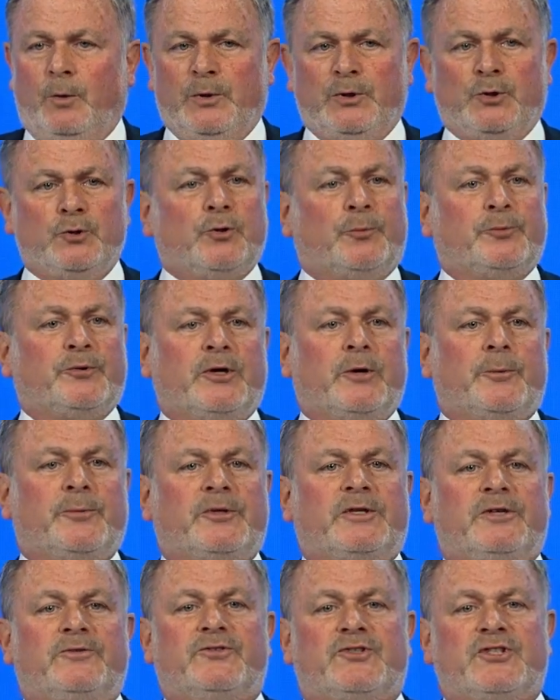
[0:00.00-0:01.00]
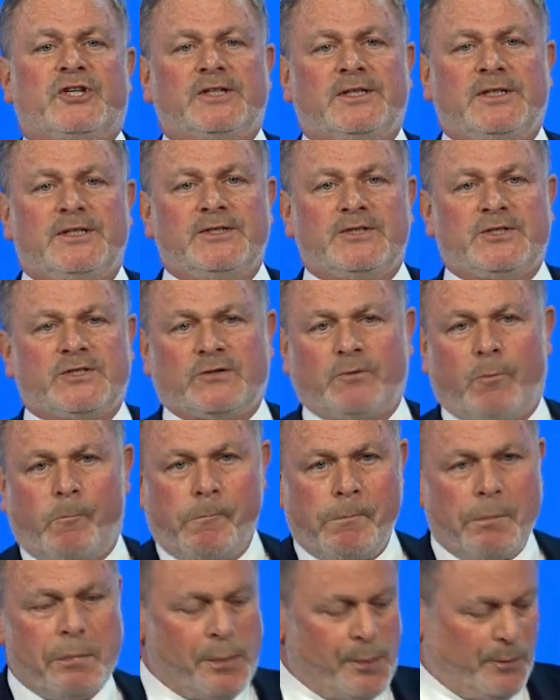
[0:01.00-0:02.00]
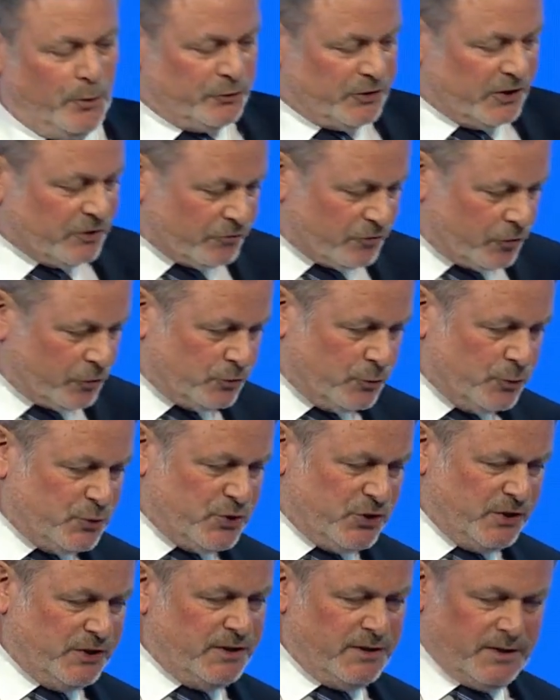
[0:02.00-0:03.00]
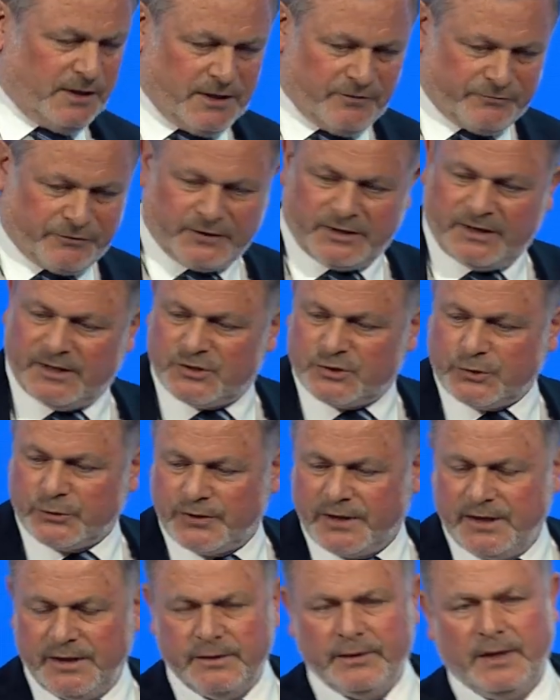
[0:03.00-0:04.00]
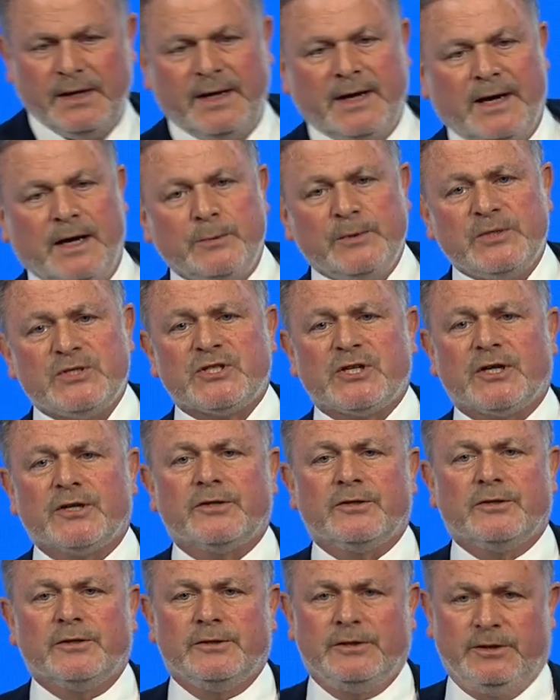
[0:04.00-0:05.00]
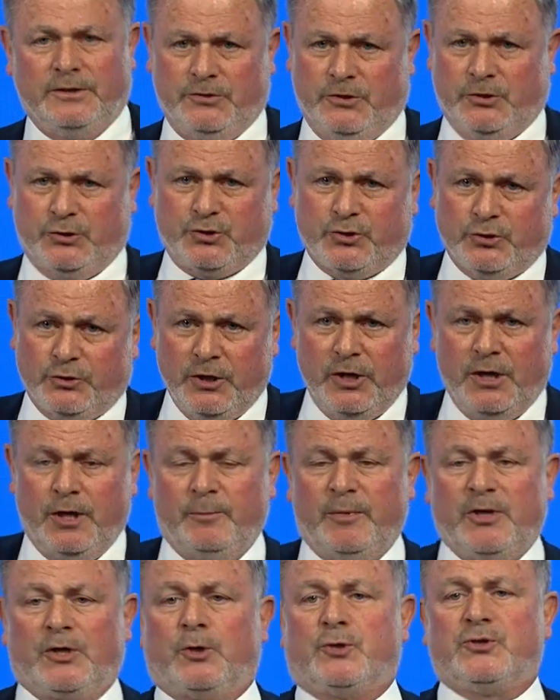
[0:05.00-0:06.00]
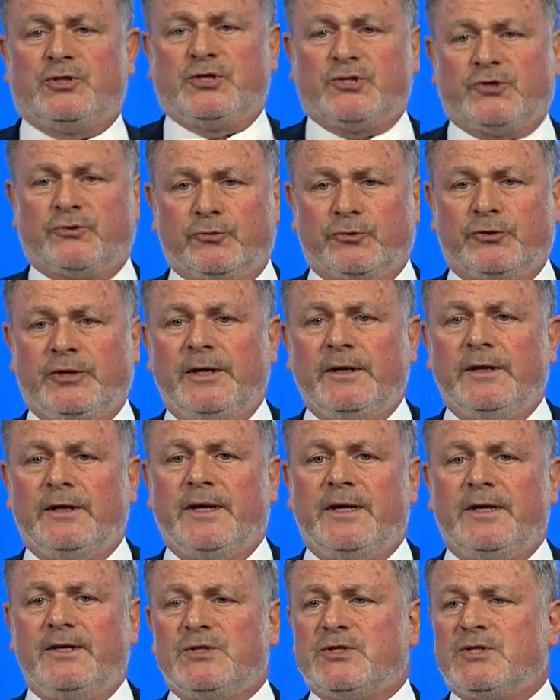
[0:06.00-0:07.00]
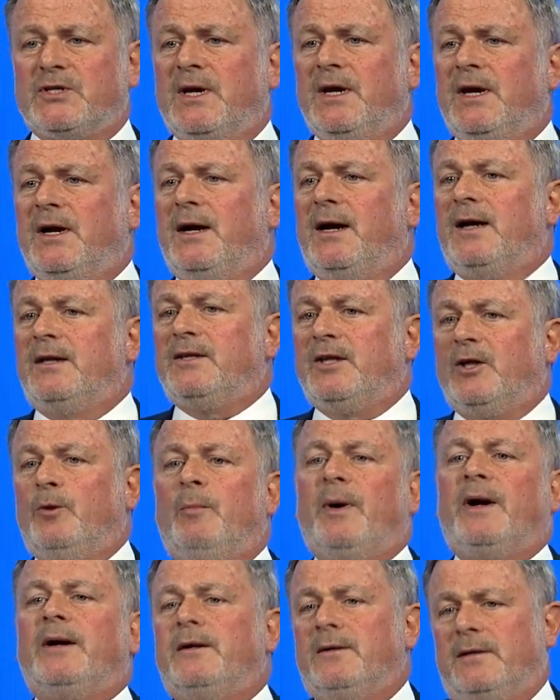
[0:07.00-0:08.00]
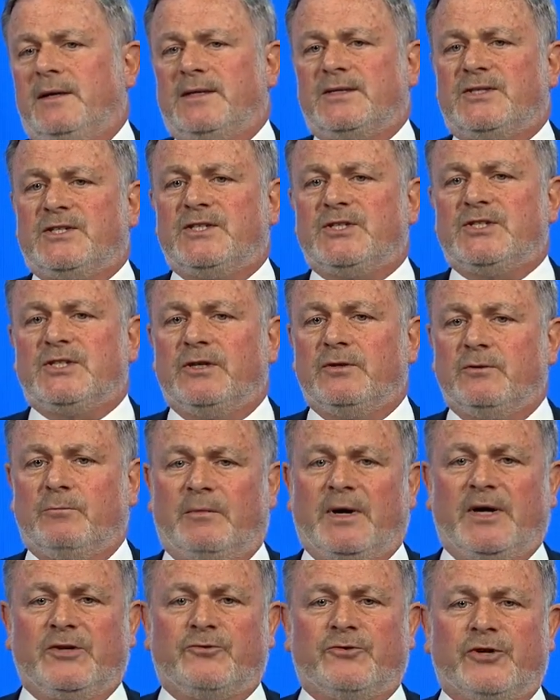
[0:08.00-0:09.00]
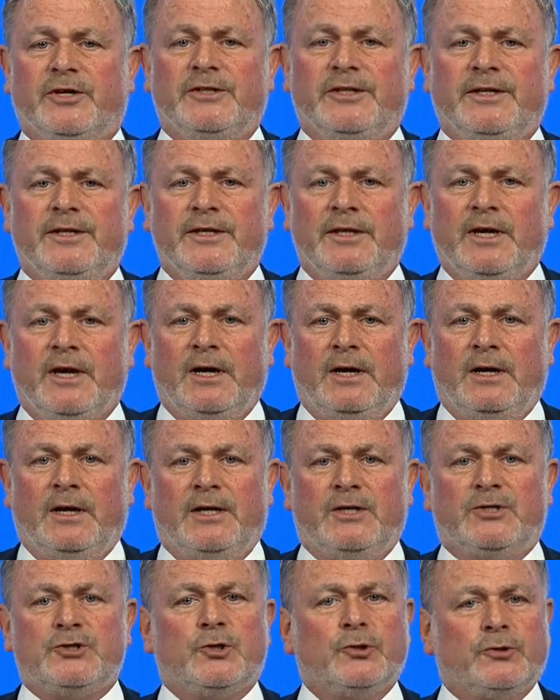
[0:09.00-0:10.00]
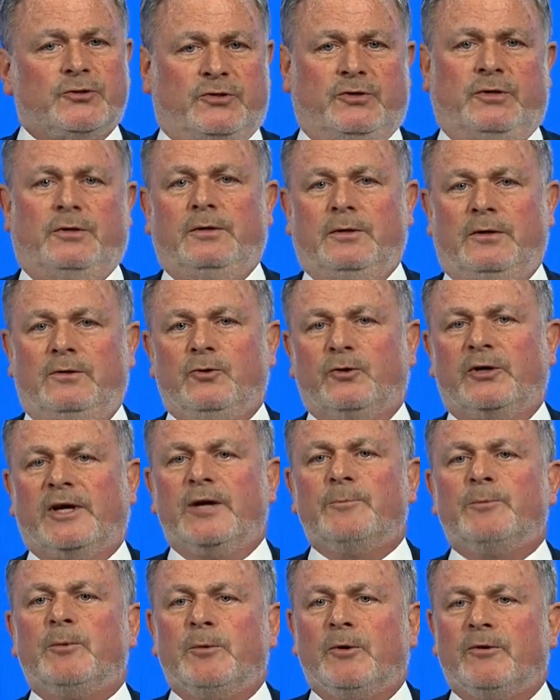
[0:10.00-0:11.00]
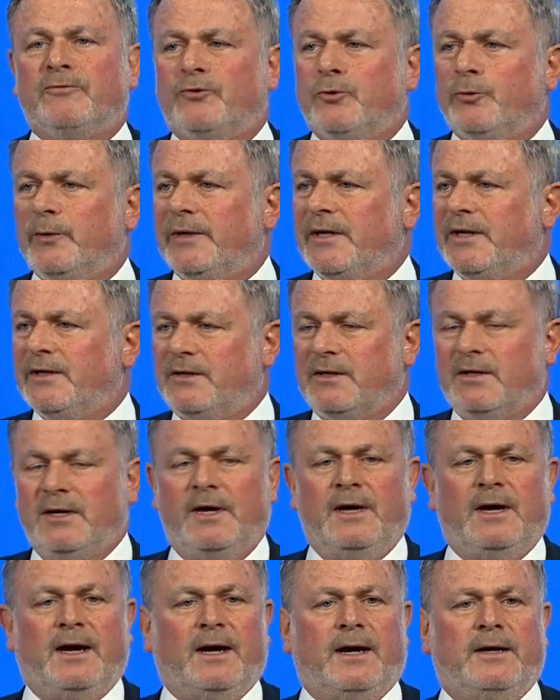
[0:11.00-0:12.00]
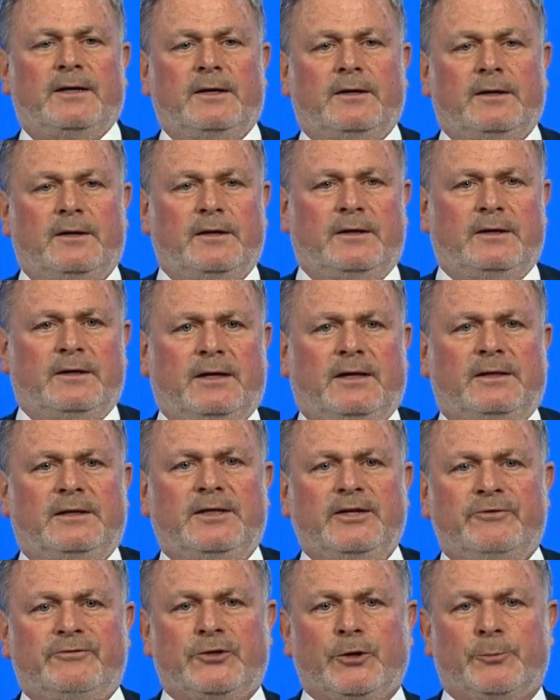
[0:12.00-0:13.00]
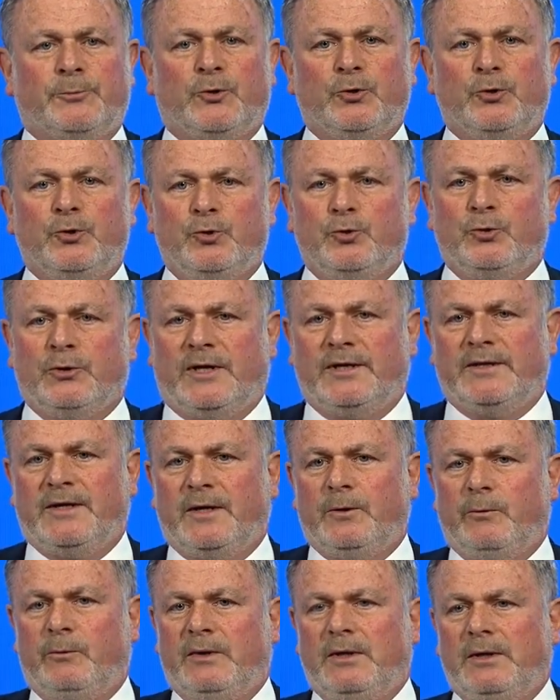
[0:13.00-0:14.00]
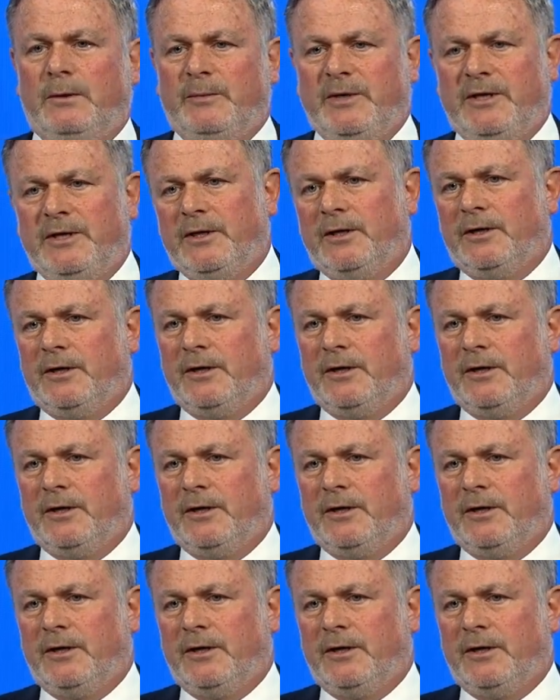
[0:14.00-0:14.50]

We do the preoperative checklist nothing wrong to see, everything is okay, and we start the induction. Because it's a routine case, I tell my assistant, my trainee, it's good, you're capable of doing it, I, uh, I leave it up to you, and I will be